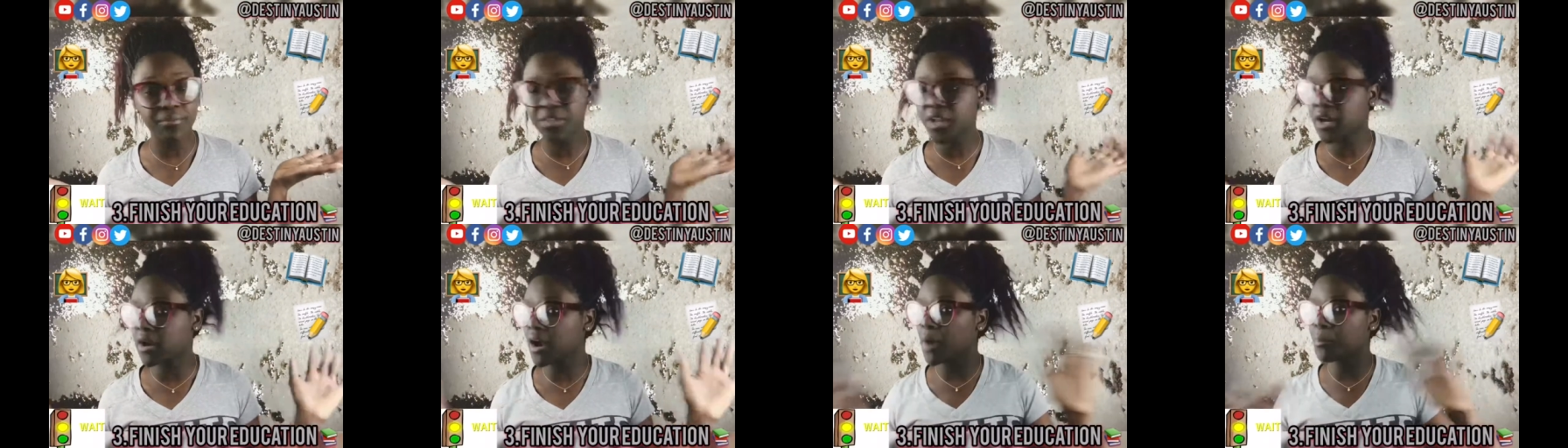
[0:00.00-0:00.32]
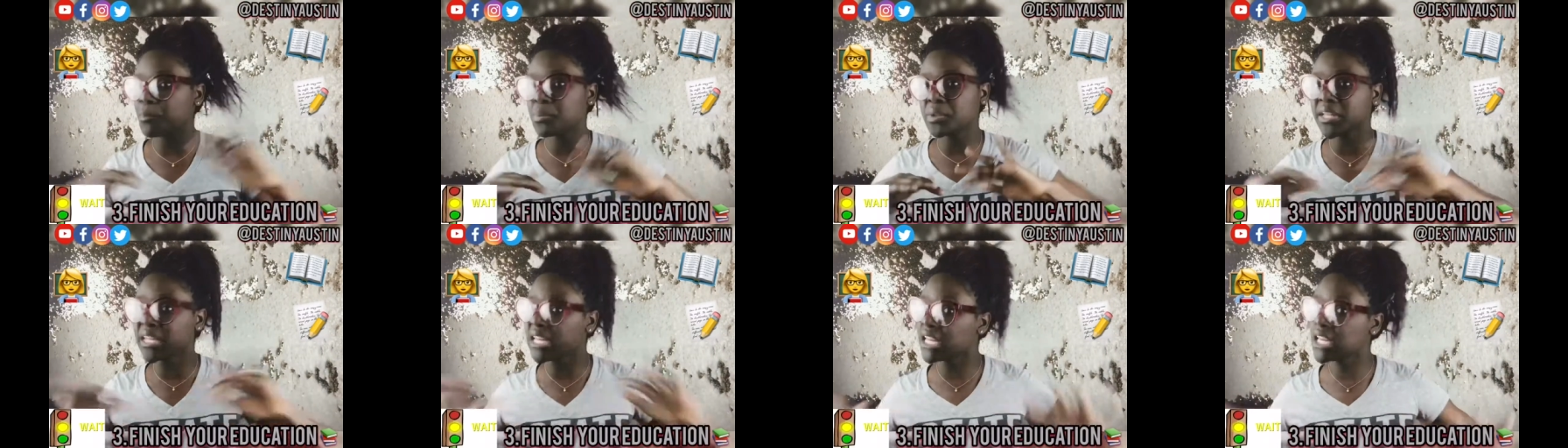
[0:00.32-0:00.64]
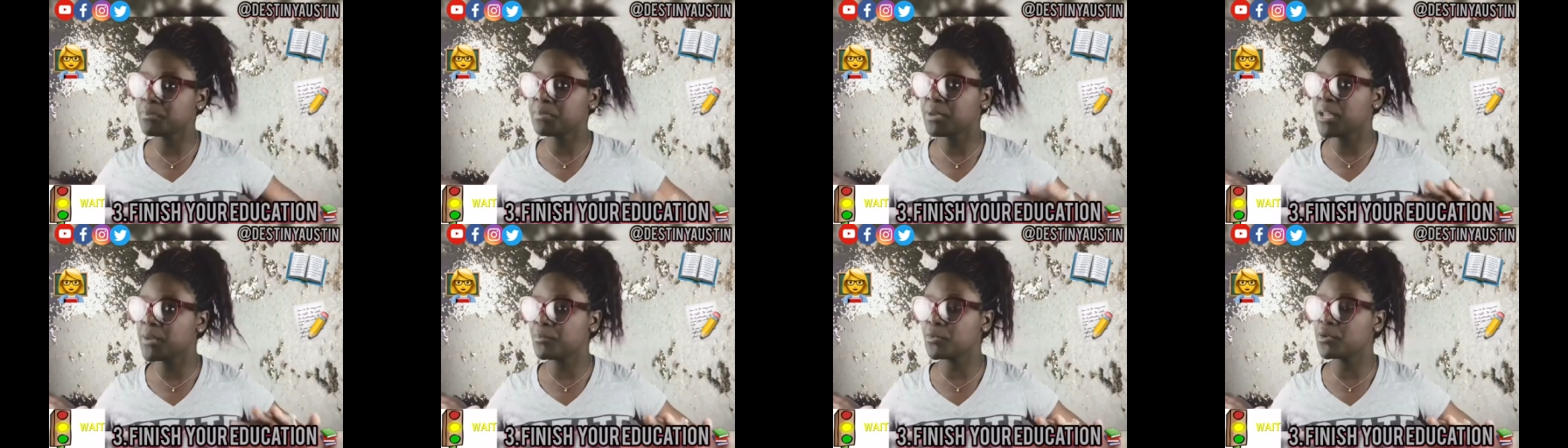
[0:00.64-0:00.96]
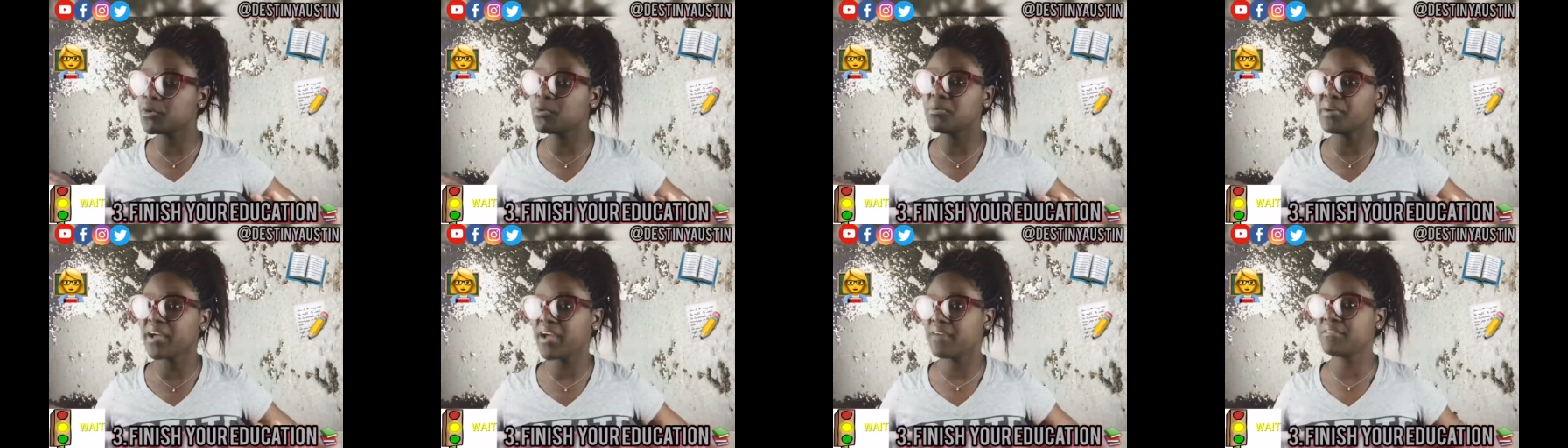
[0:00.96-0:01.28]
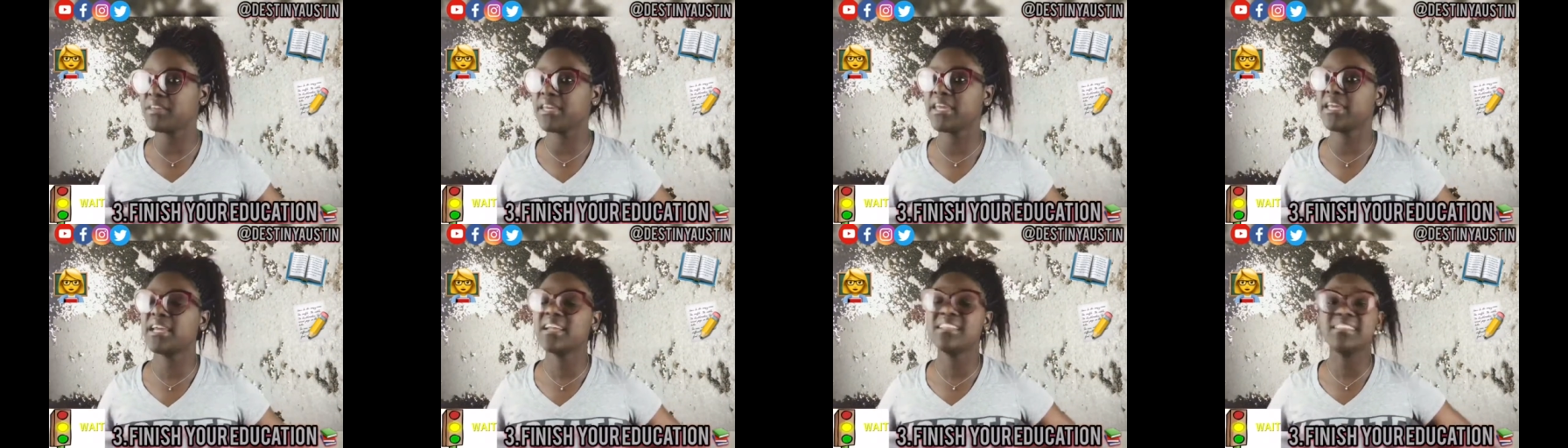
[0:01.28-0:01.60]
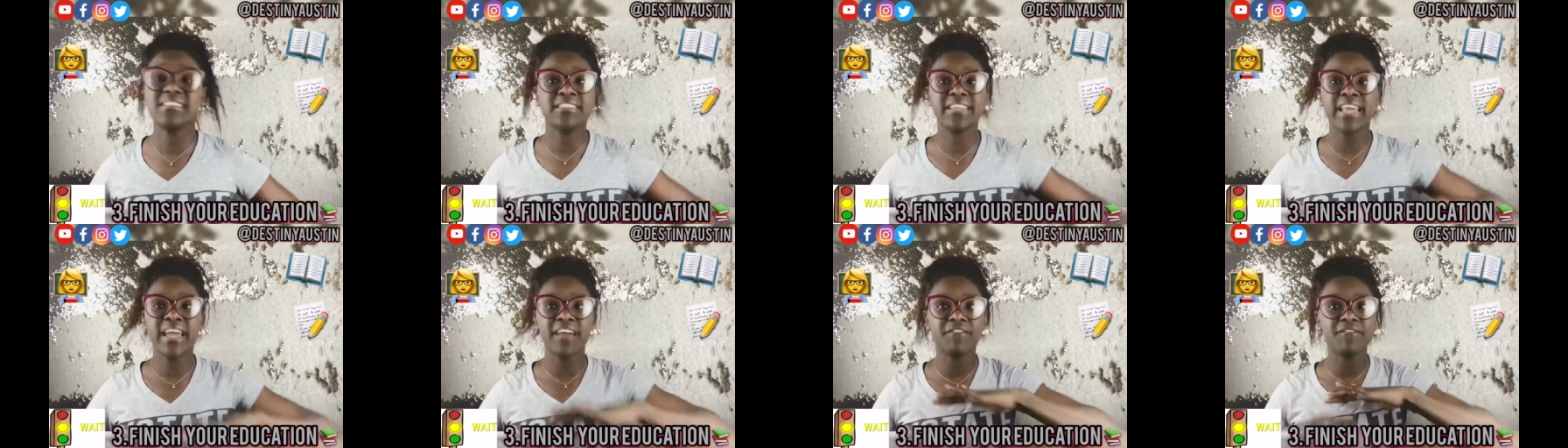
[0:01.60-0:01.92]
There are plenty of people who have
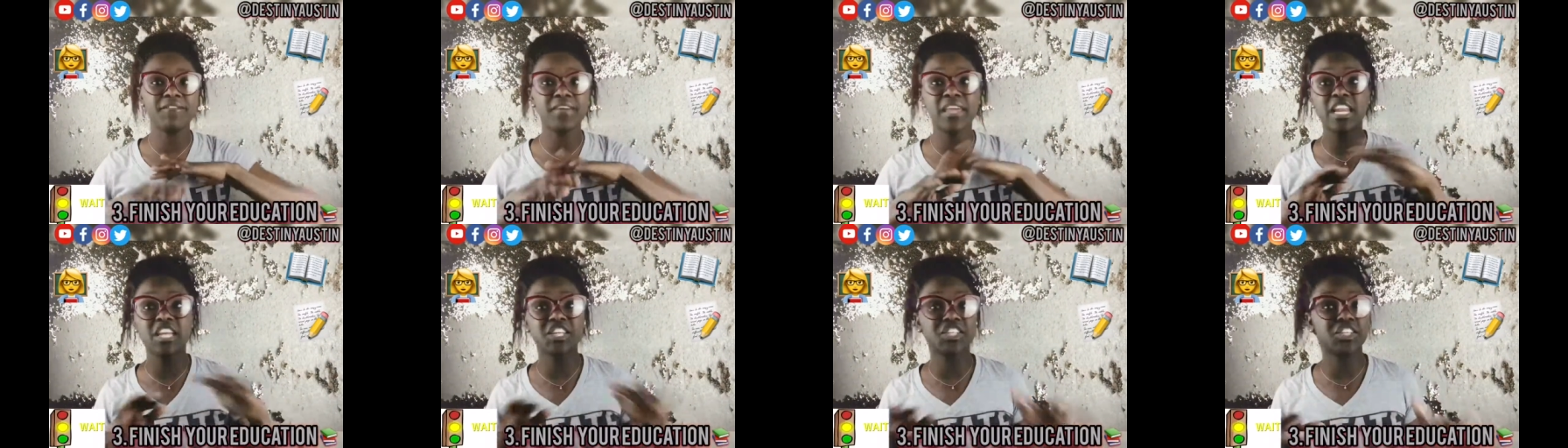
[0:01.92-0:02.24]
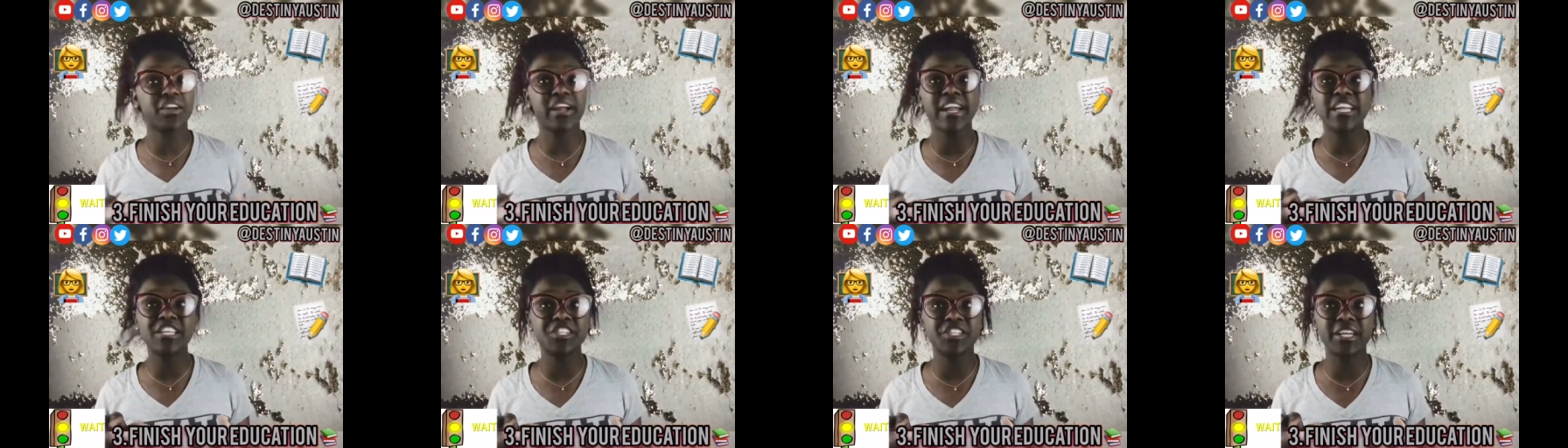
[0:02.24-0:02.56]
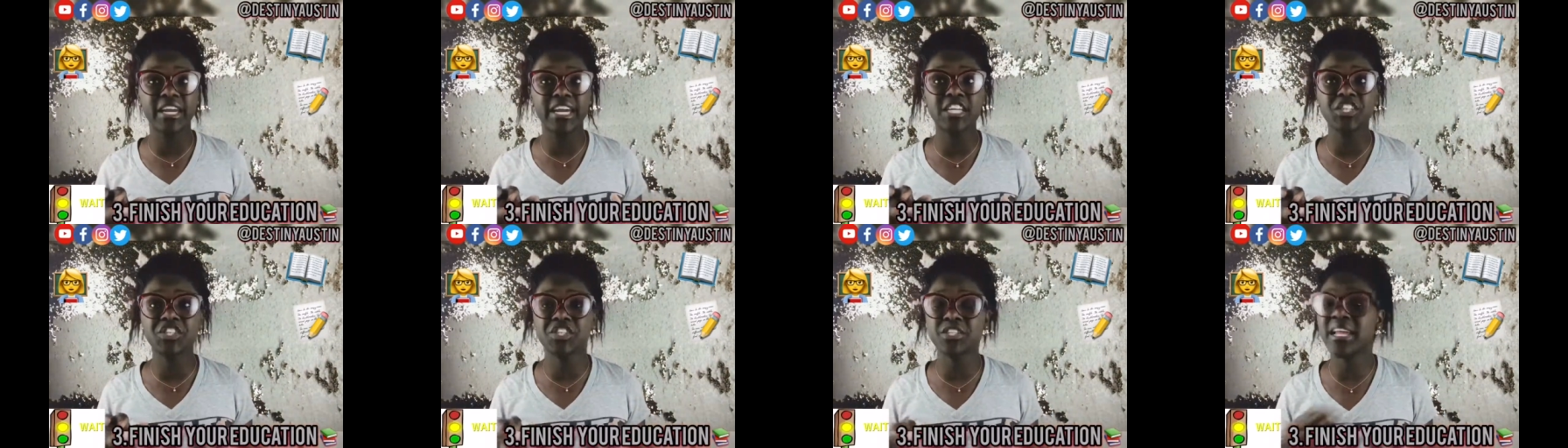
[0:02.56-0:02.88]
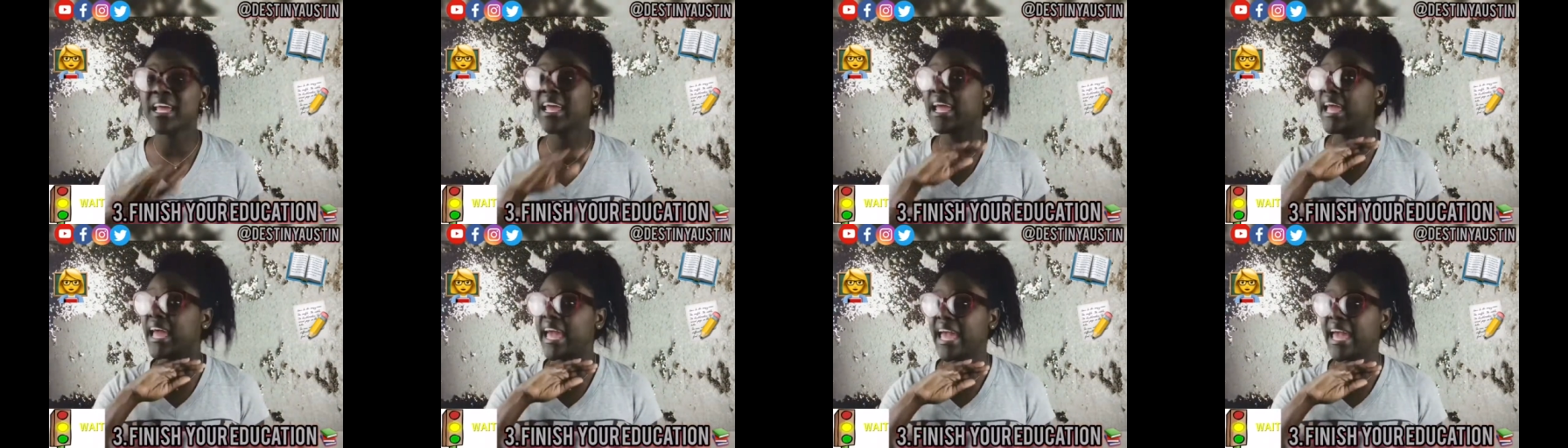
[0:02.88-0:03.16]
kids and have finished their education